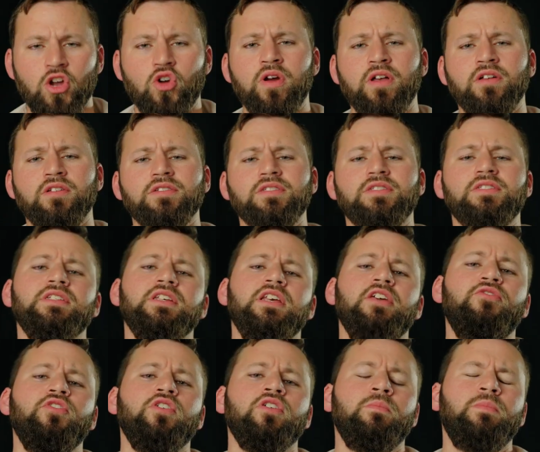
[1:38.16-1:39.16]
Grills.
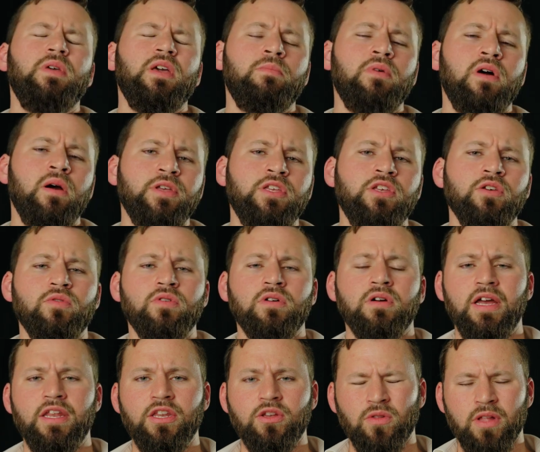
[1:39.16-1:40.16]
If you're a big barbecuer
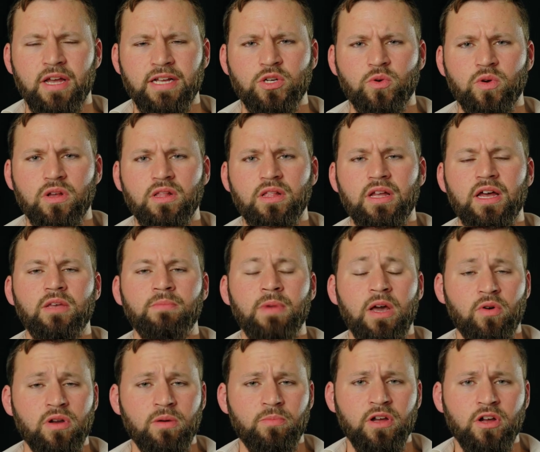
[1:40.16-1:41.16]
and you like to grill a lot, you might
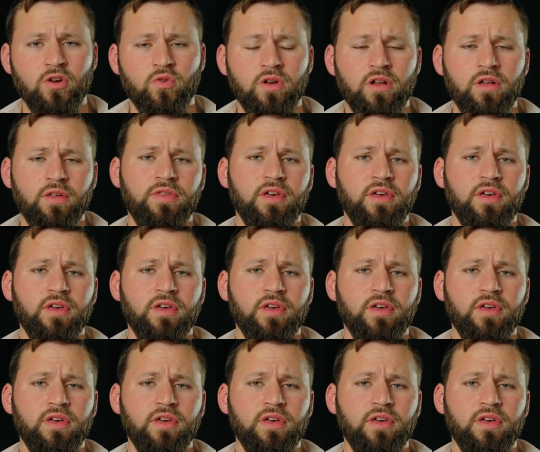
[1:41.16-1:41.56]
want to bring a grill.